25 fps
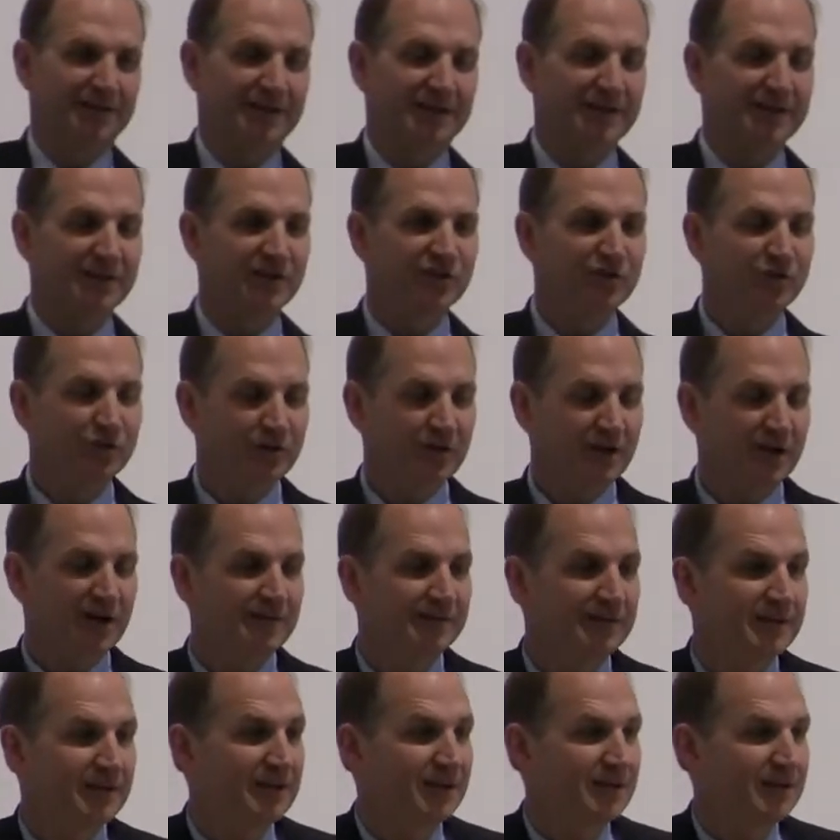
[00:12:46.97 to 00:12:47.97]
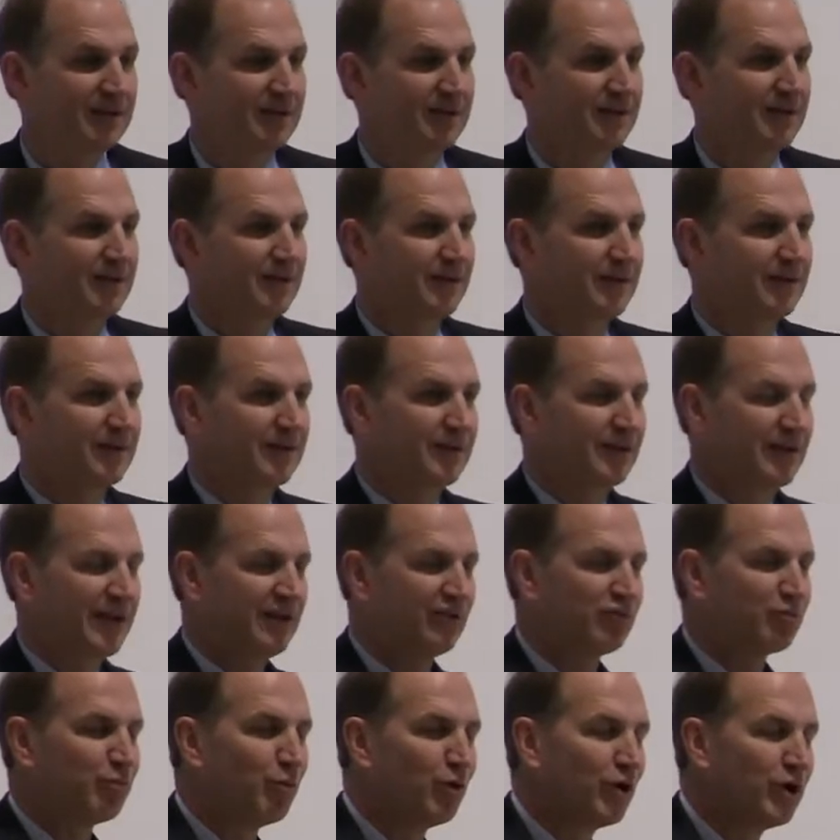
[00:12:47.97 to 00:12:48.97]
and the New Covenant
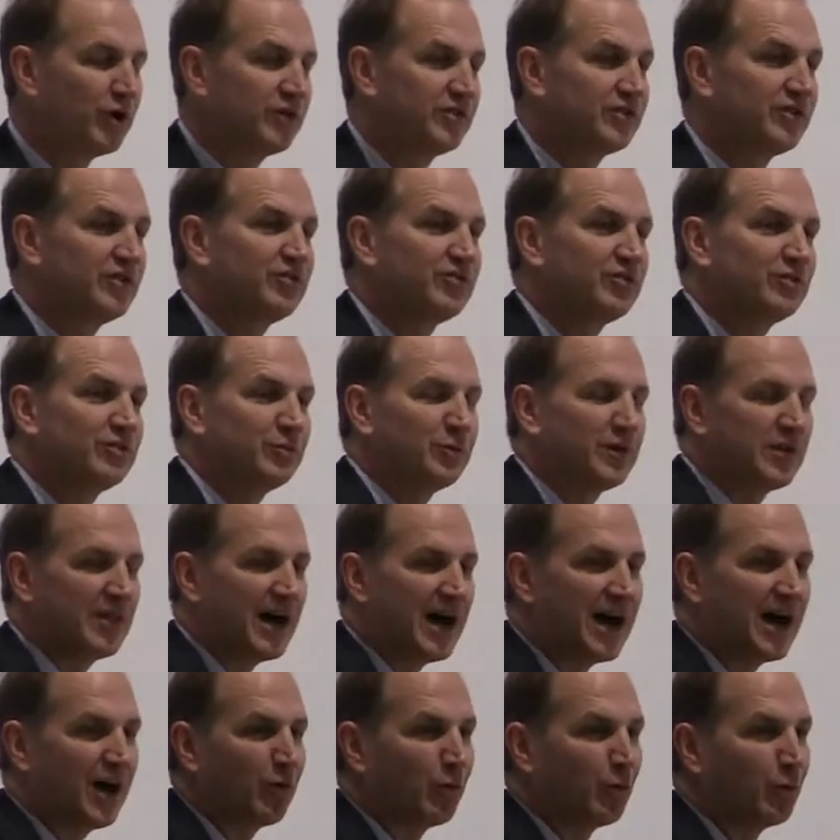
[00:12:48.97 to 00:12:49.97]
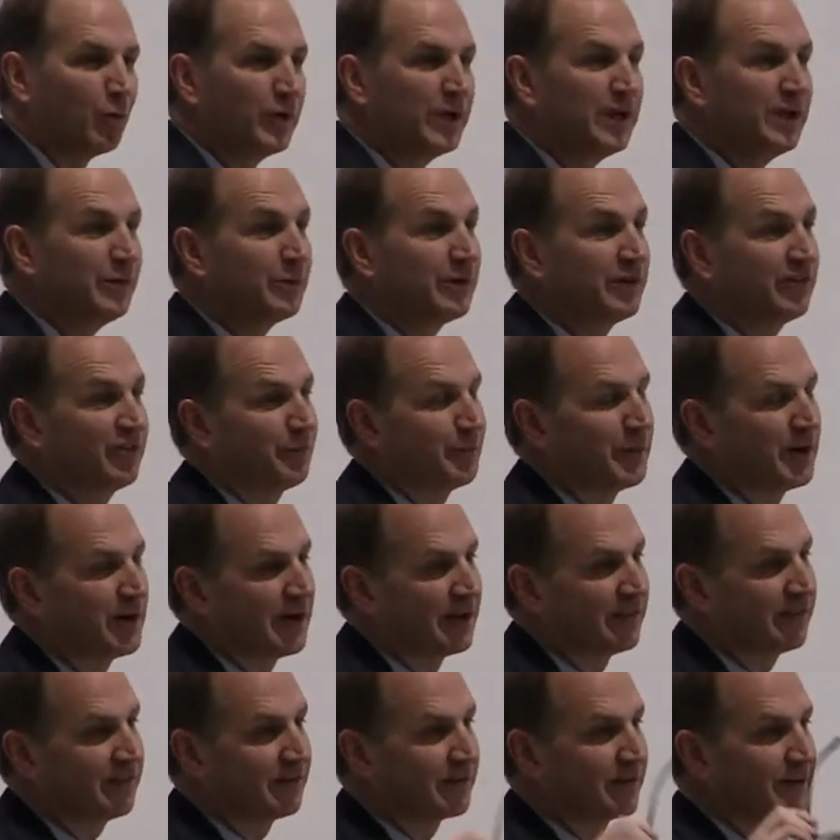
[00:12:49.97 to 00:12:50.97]
has more to do with how we
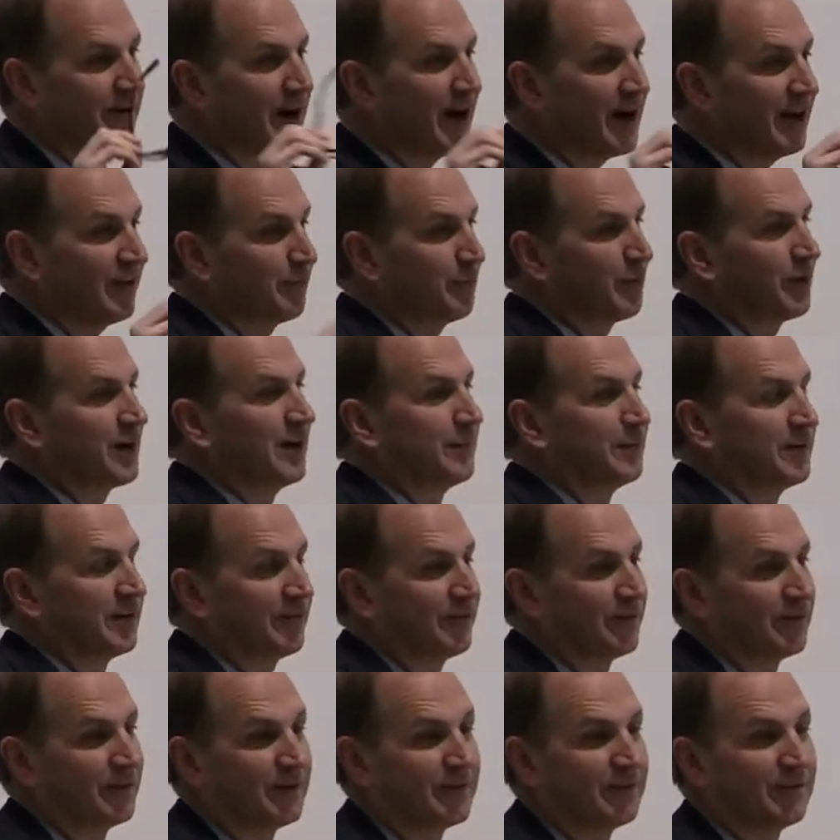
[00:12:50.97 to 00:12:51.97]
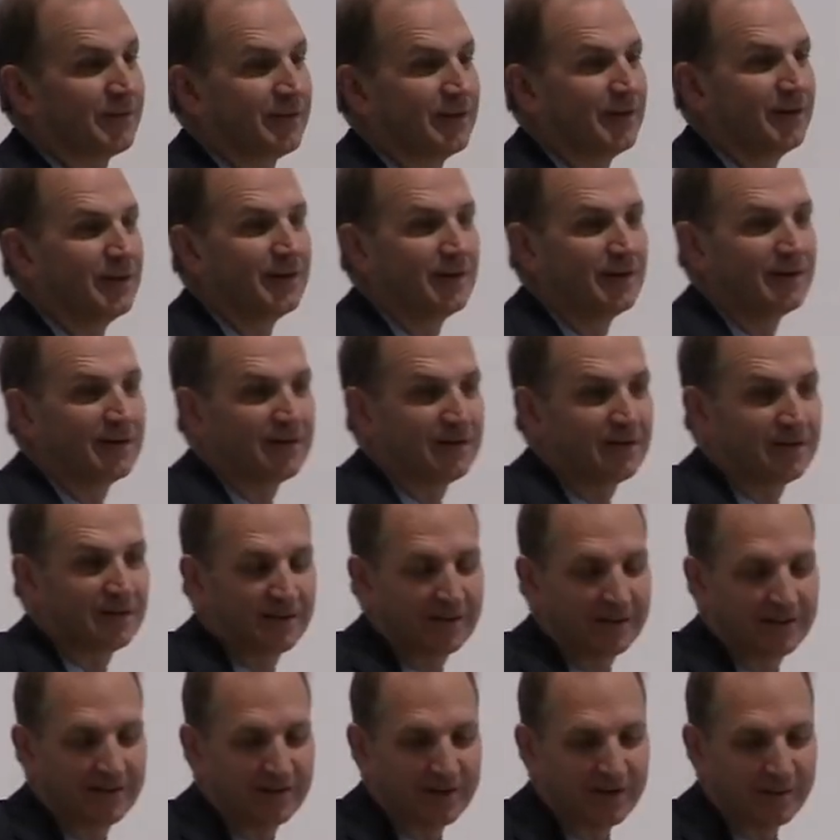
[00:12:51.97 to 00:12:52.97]
respond to God's promises
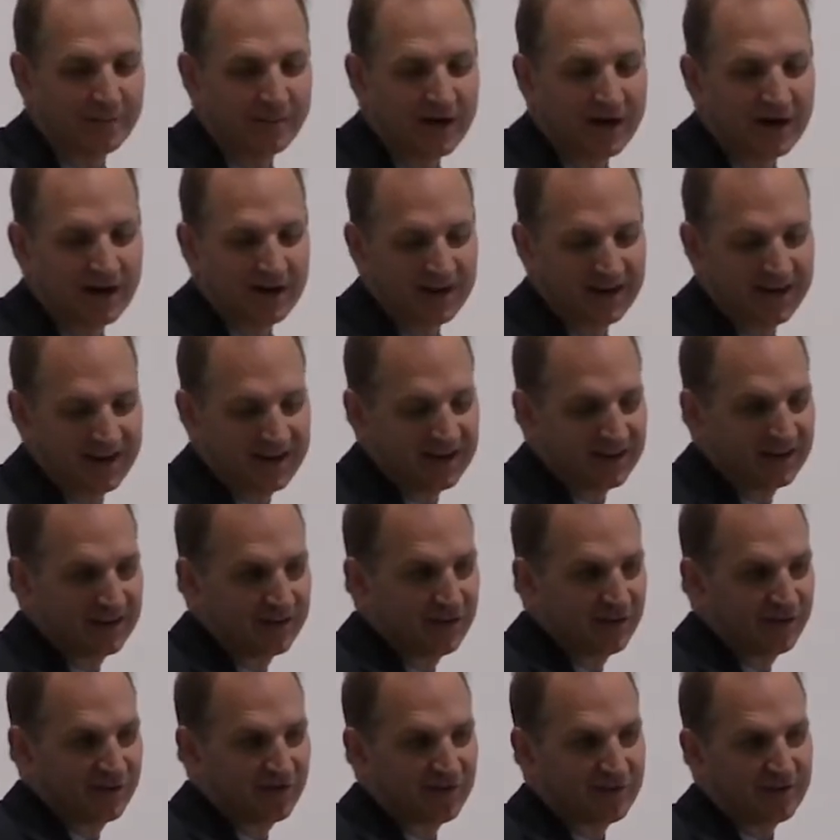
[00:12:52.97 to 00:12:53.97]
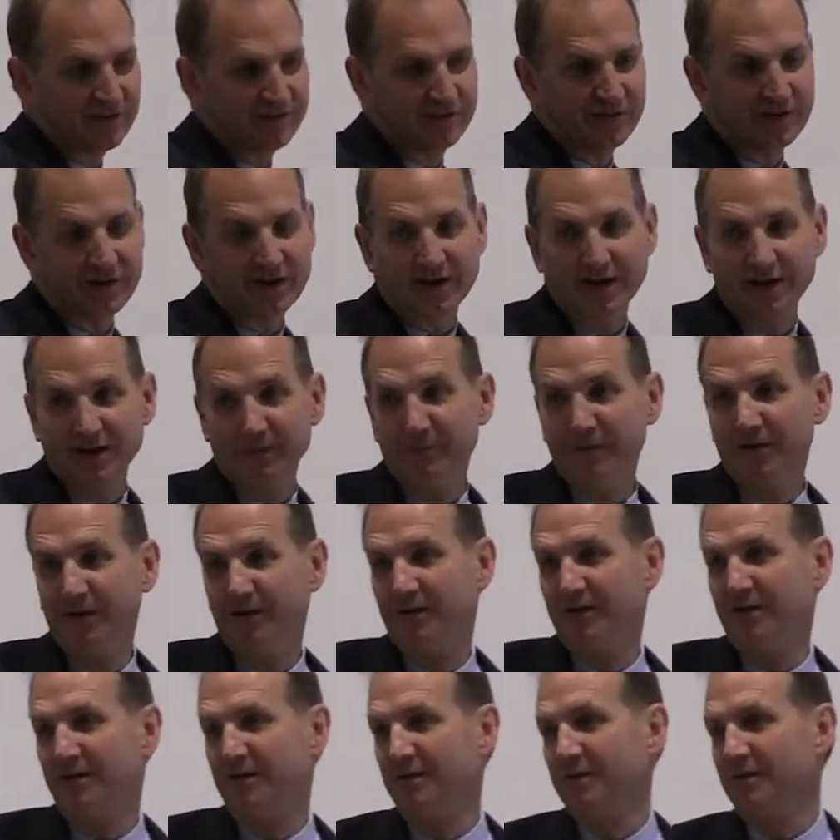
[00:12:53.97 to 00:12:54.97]
than about a condition of time
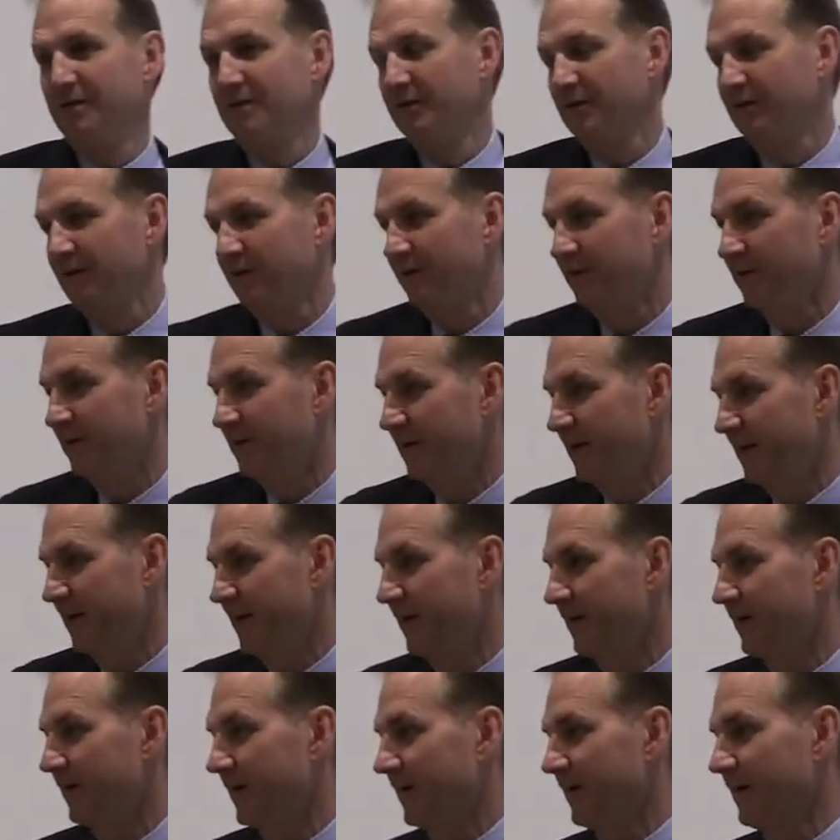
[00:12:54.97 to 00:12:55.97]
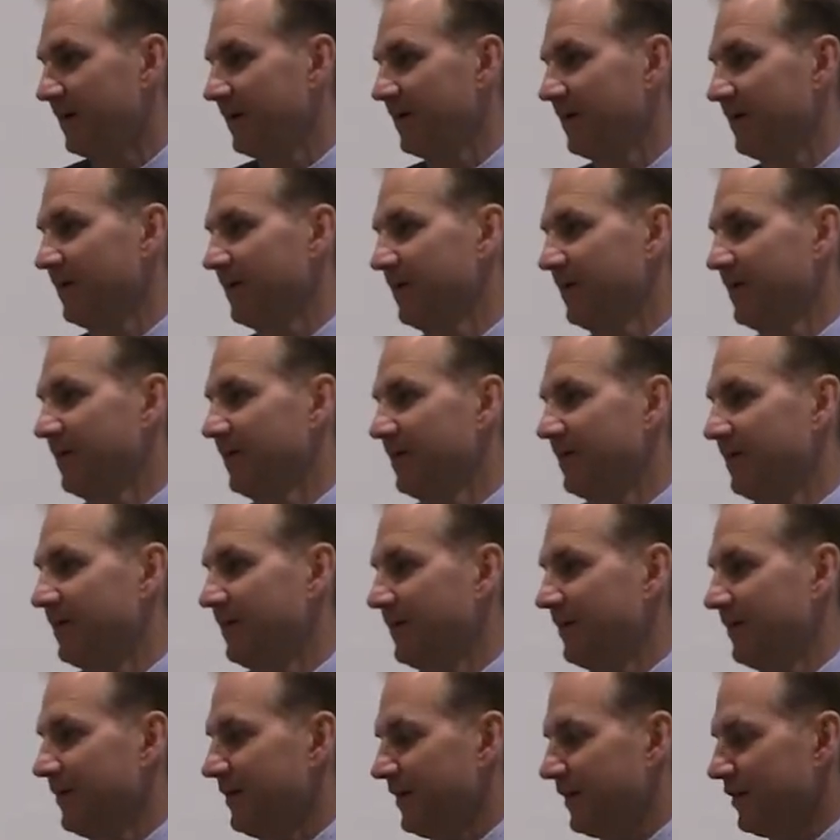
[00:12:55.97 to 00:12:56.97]
or an era.
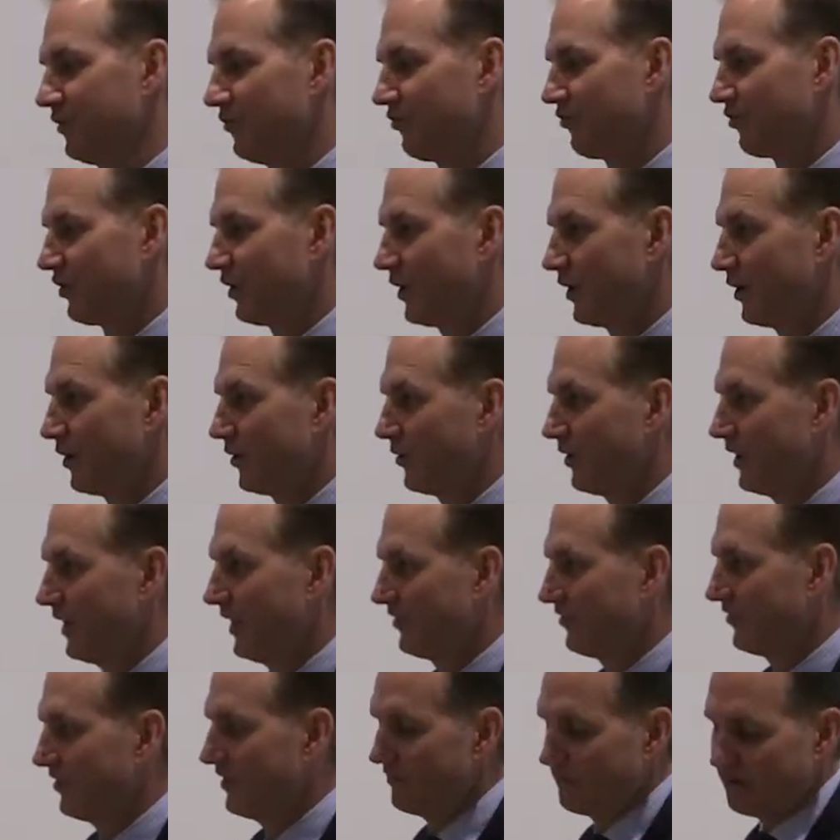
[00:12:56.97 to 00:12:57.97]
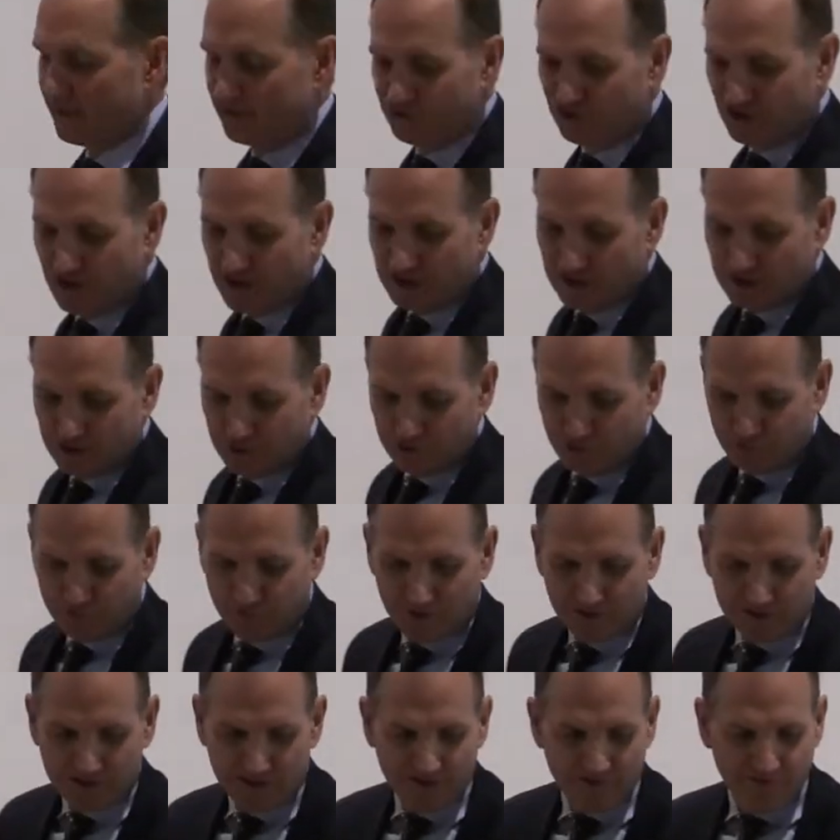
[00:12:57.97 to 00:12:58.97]
And so, as evangelicals
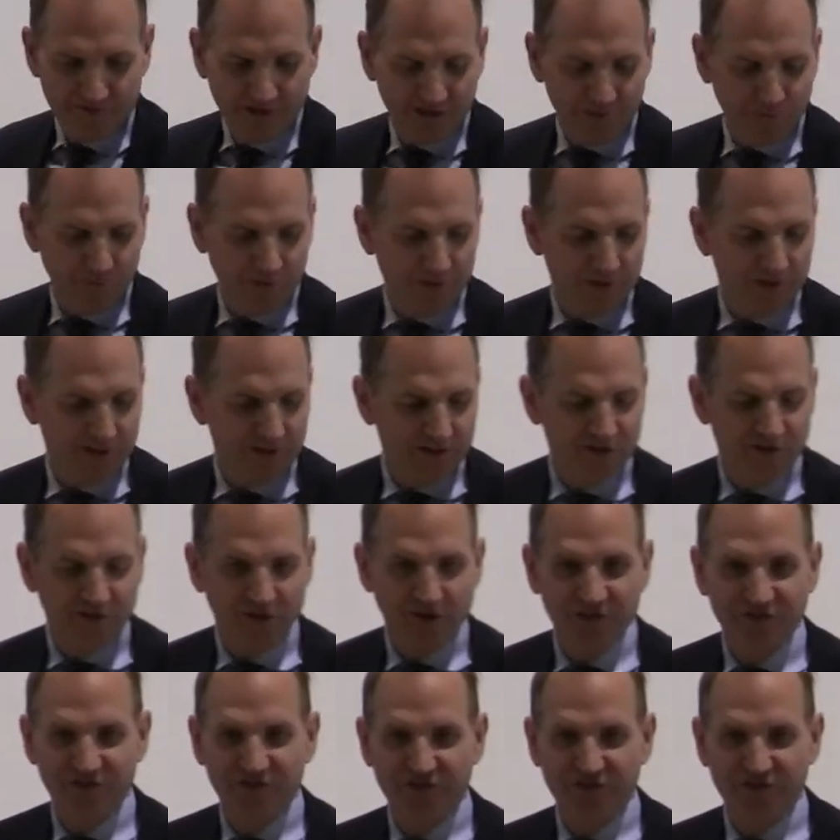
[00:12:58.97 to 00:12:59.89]
believe that we're under a